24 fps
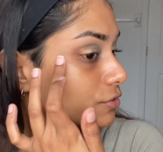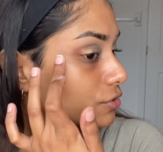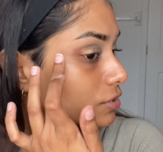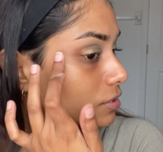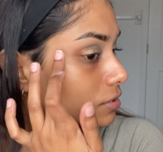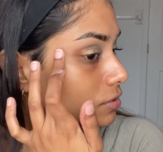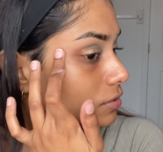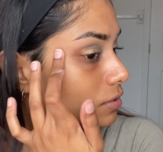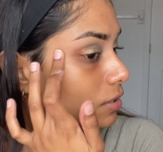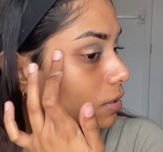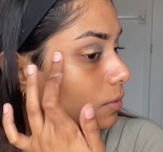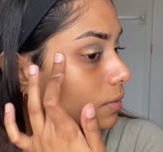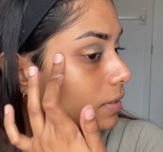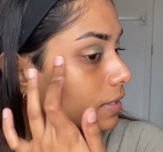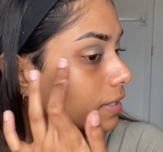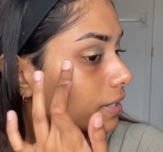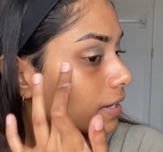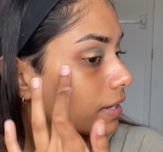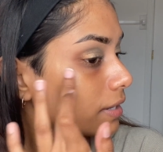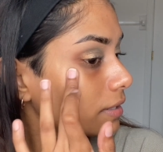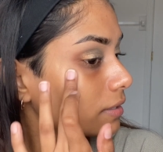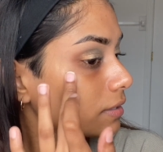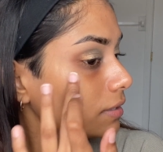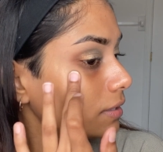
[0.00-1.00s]
just go
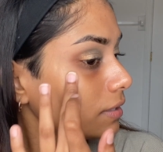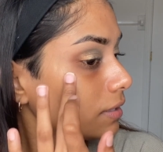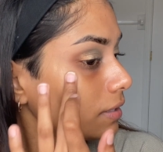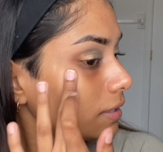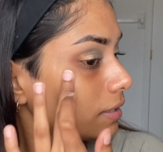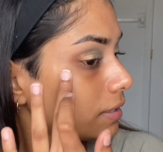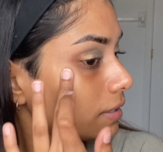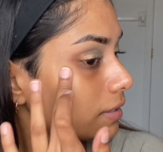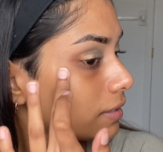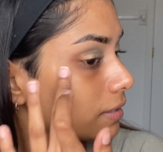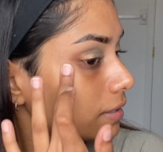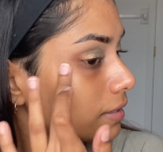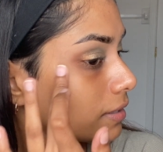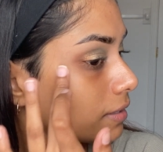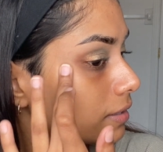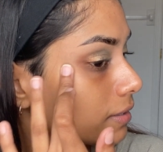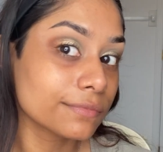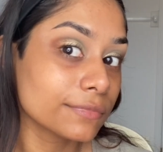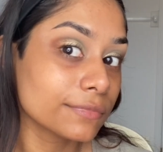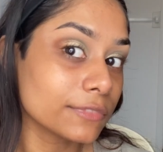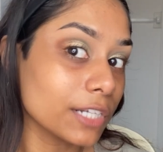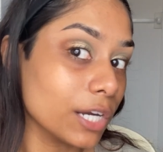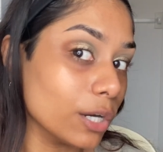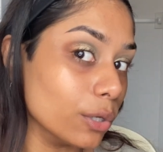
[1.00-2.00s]
again here.
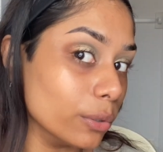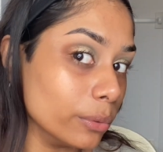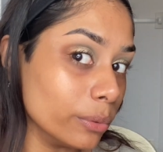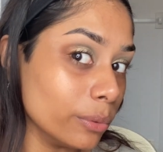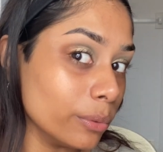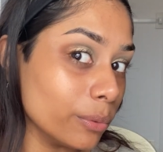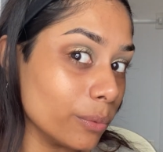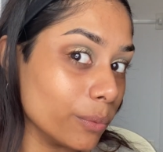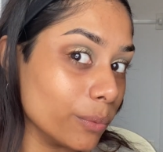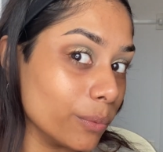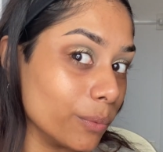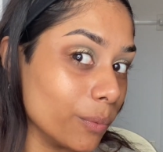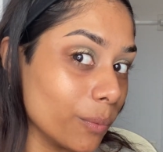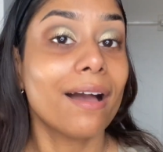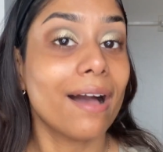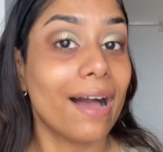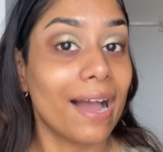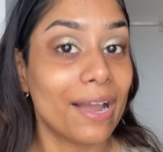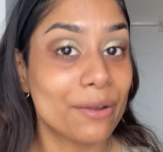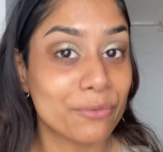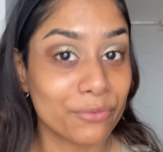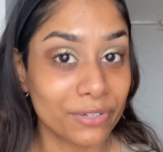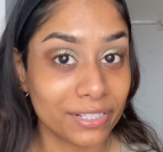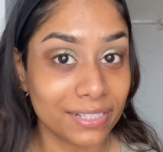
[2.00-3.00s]
Oh, I
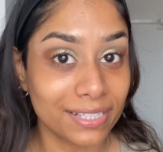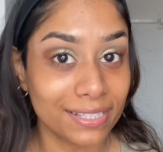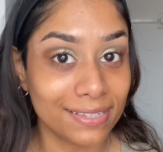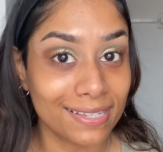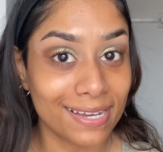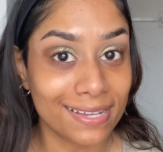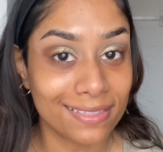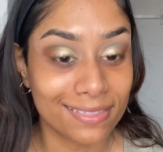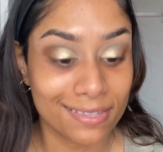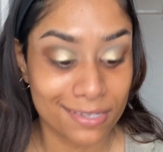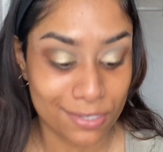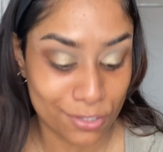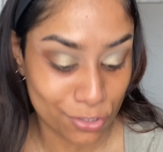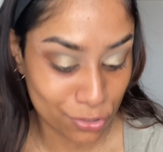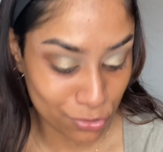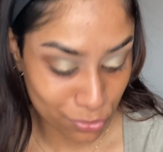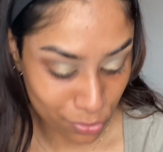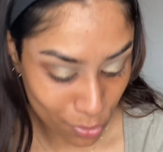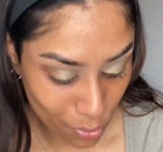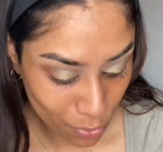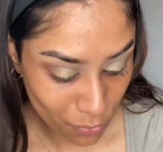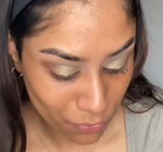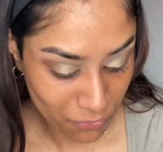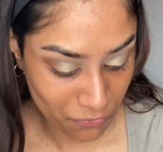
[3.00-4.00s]
really like this
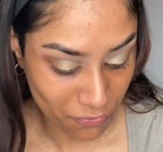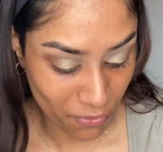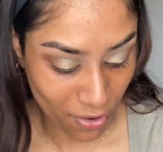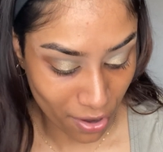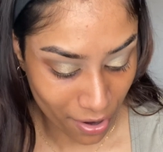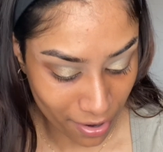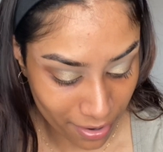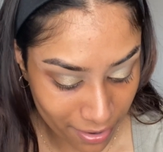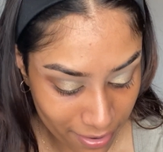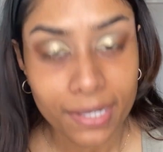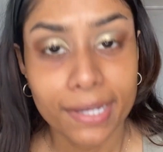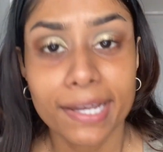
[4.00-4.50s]
so far.